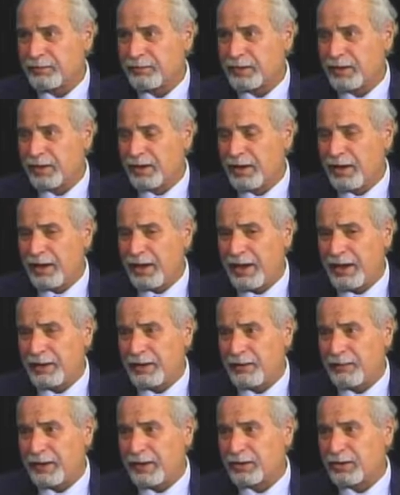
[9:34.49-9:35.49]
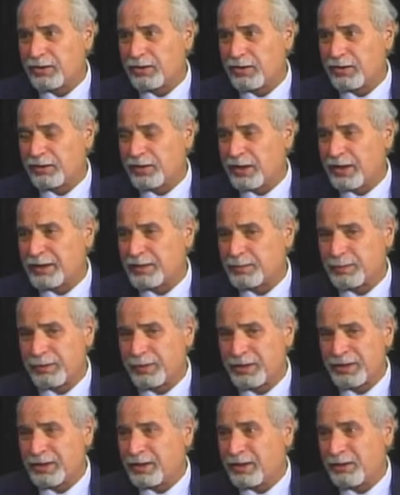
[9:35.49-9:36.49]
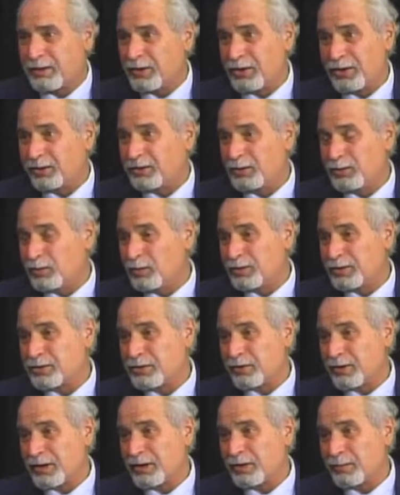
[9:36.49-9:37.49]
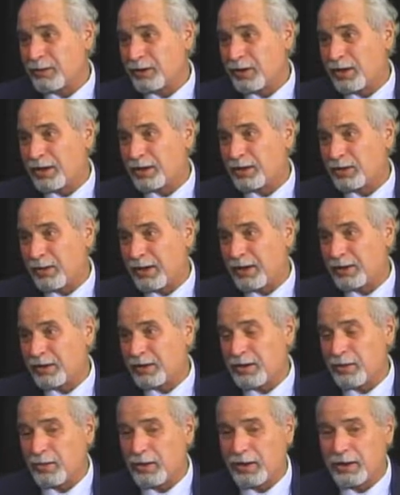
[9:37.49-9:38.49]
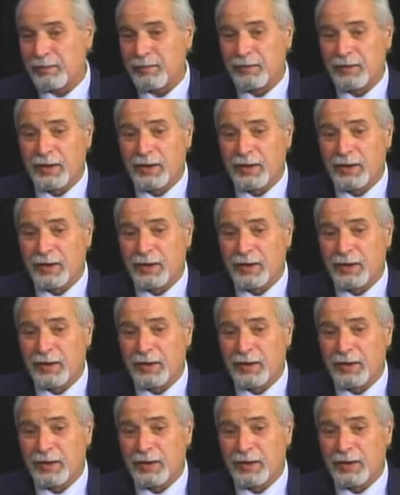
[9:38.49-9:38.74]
And the fentanyl in the hospital didn't give you enough to do much of anything but knock you out anyway.